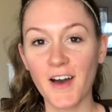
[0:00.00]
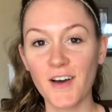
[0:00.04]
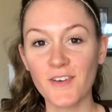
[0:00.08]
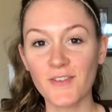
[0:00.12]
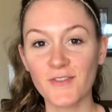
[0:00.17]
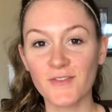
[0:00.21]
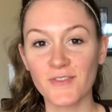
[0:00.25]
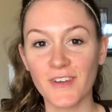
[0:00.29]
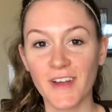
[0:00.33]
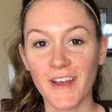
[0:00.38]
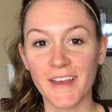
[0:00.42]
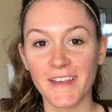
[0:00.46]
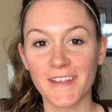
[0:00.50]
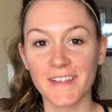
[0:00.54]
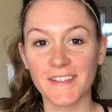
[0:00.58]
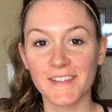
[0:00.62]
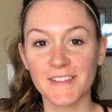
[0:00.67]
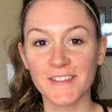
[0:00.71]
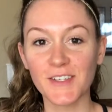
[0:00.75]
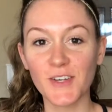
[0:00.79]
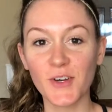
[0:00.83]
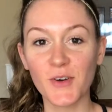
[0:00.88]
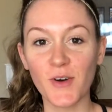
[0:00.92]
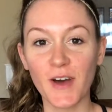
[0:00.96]
All right,
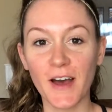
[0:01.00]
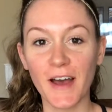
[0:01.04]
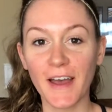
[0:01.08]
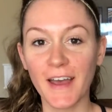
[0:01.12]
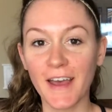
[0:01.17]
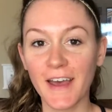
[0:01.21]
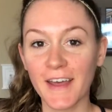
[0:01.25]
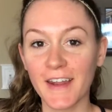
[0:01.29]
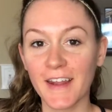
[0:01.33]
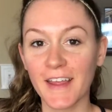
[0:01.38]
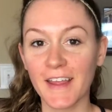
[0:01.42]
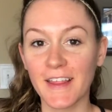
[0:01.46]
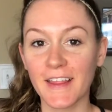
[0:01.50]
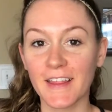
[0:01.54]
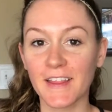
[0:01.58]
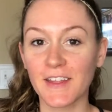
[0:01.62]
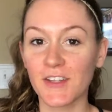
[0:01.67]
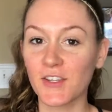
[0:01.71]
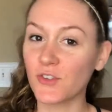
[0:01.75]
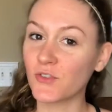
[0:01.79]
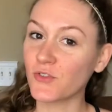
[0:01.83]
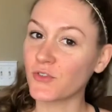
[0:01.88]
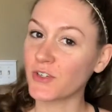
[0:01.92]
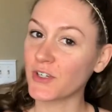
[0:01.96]
so I had a
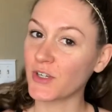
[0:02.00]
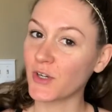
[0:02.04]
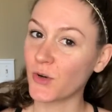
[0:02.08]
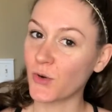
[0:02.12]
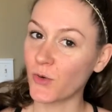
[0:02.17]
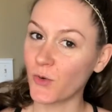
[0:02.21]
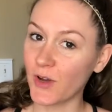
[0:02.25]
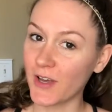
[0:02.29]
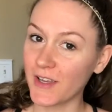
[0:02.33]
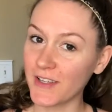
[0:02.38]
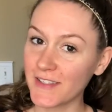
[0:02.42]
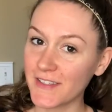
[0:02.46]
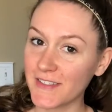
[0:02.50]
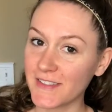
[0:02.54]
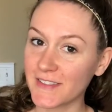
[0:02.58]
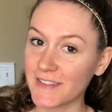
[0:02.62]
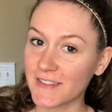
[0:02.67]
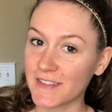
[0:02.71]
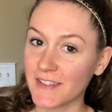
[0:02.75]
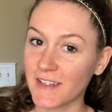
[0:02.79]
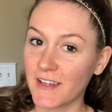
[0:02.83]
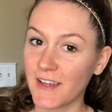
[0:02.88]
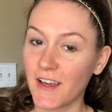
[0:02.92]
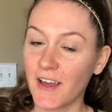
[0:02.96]
little
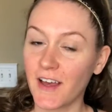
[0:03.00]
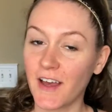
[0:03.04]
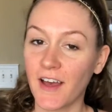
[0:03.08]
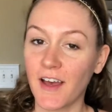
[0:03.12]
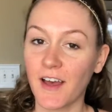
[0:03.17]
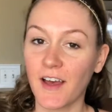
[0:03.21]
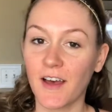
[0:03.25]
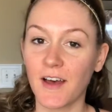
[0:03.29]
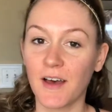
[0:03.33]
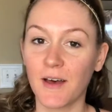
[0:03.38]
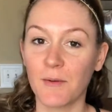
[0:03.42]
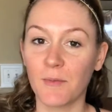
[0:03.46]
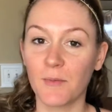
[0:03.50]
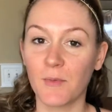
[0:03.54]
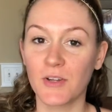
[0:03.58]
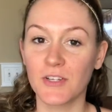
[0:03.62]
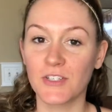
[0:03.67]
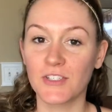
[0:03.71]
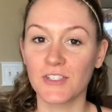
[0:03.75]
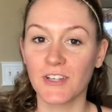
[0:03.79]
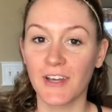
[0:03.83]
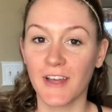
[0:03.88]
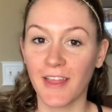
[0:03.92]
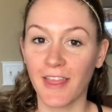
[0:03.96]
request,
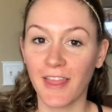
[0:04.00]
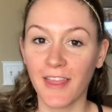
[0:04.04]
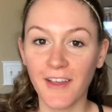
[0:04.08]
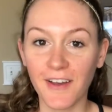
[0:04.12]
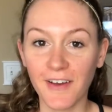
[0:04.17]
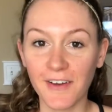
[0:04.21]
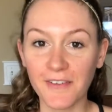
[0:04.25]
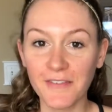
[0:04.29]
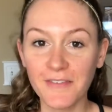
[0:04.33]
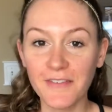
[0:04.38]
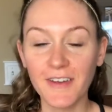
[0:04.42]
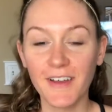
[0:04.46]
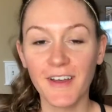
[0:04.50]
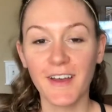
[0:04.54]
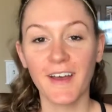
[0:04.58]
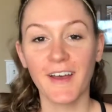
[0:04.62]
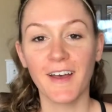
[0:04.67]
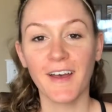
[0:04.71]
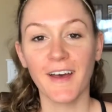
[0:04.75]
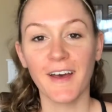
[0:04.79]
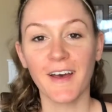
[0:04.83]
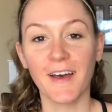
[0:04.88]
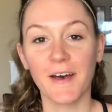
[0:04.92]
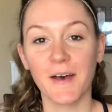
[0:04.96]
which I love,
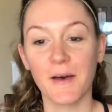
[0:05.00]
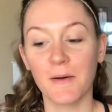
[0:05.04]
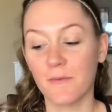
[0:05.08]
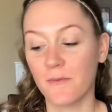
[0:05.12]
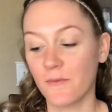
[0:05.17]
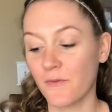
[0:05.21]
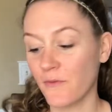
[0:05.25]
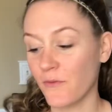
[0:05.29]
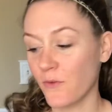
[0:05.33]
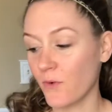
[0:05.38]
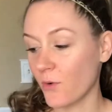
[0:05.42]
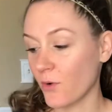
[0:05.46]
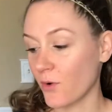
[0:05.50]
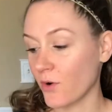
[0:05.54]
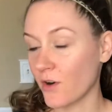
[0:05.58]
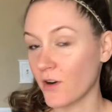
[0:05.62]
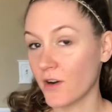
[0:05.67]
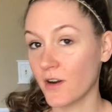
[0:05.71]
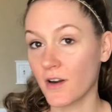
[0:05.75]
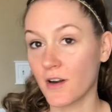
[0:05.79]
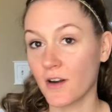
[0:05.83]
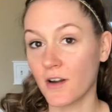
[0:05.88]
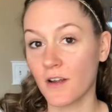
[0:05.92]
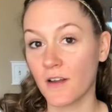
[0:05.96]

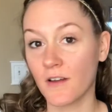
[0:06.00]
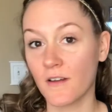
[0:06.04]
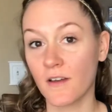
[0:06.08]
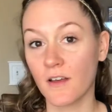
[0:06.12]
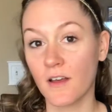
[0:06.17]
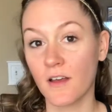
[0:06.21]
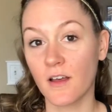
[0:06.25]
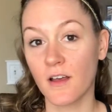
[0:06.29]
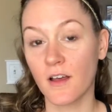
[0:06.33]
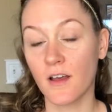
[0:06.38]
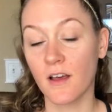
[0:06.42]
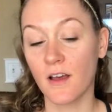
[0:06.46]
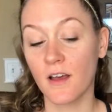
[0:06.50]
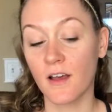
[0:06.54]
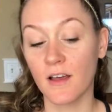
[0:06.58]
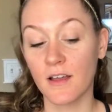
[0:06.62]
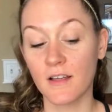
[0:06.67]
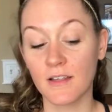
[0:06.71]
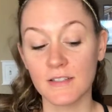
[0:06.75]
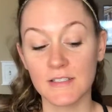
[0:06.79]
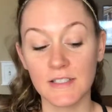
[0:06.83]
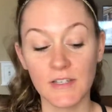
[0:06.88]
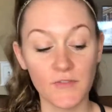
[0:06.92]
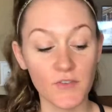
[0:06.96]
for
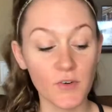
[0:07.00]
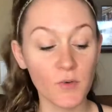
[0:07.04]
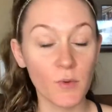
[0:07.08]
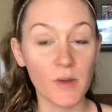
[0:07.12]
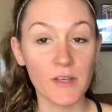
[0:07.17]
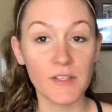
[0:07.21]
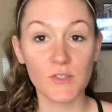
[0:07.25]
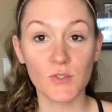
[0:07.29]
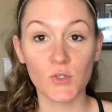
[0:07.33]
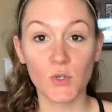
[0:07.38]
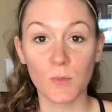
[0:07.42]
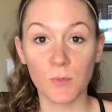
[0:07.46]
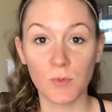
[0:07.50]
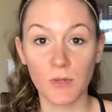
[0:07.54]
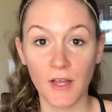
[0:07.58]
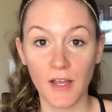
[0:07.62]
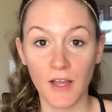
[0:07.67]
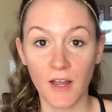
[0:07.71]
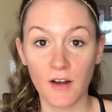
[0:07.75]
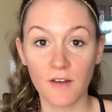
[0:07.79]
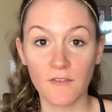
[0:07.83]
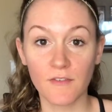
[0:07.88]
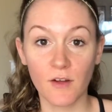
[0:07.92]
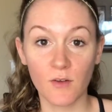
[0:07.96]
different ways to apply
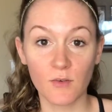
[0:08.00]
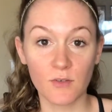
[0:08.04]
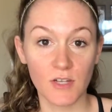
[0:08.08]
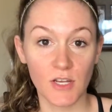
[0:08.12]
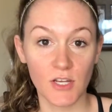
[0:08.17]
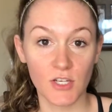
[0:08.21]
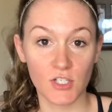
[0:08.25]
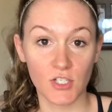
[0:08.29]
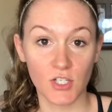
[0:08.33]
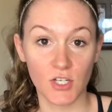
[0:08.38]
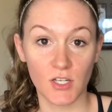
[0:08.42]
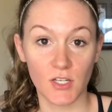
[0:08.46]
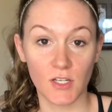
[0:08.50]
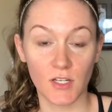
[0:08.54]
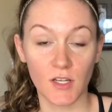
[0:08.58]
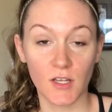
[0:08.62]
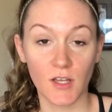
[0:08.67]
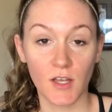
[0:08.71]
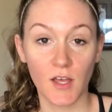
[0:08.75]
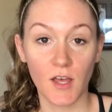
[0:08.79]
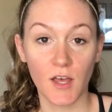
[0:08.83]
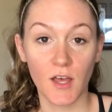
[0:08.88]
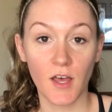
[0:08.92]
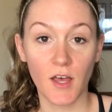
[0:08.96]
our foundation
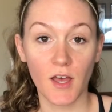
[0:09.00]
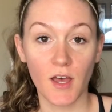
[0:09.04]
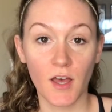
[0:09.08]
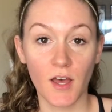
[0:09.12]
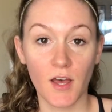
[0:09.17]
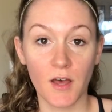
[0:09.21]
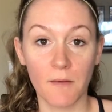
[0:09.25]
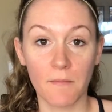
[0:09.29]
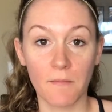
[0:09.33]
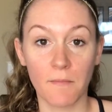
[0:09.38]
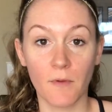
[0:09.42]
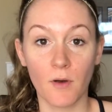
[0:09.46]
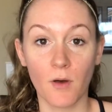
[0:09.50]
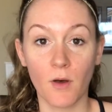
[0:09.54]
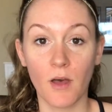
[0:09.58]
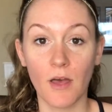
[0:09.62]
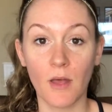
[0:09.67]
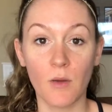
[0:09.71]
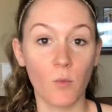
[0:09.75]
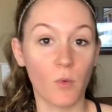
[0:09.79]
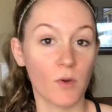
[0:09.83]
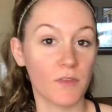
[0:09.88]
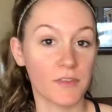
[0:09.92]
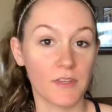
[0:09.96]

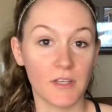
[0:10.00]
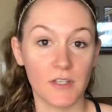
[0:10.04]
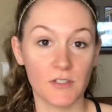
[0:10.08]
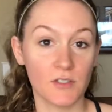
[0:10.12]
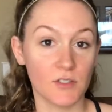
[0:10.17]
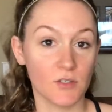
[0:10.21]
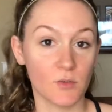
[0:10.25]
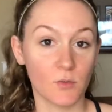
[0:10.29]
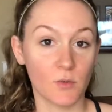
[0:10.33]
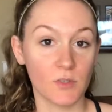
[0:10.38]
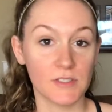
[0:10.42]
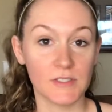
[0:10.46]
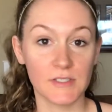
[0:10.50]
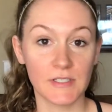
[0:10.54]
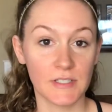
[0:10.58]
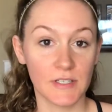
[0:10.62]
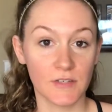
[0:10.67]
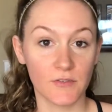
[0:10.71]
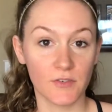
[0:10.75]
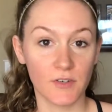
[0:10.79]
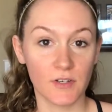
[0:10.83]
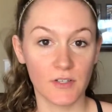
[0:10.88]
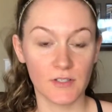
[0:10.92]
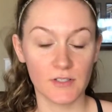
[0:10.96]
and what they do. What's the
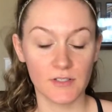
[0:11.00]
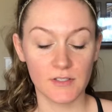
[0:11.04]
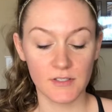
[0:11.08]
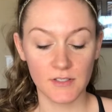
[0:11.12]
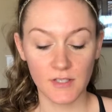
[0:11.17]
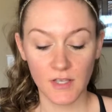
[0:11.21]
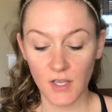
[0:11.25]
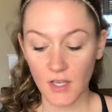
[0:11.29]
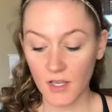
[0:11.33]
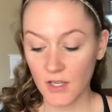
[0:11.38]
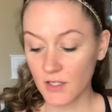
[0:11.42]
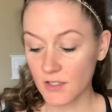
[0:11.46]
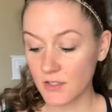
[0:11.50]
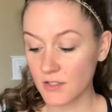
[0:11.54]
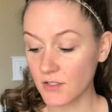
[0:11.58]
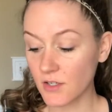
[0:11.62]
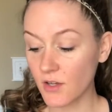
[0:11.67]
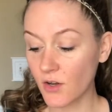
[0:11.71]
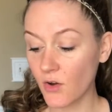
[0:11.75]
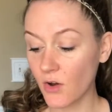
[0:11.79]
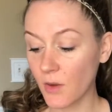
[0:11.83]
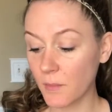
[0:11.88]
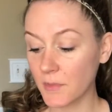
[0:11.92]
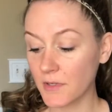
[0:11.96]
difference? So
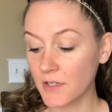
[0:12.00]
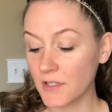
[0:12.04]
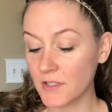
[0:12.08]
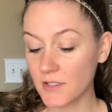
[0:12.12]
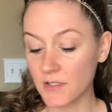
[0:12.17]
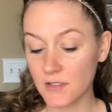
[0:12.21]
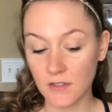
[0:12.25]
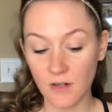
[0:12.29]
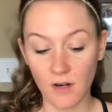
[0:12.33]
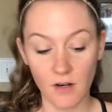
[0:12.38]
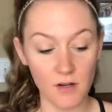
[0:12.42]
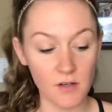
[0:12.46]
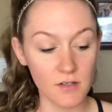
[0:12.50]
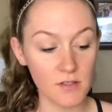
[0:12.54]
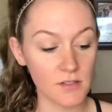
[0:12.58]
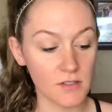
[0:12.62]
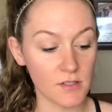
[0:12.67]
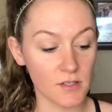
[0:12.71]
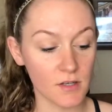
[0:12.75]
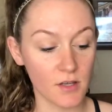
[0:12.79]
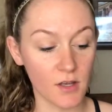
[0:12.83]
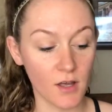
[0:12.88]
I'm gonna start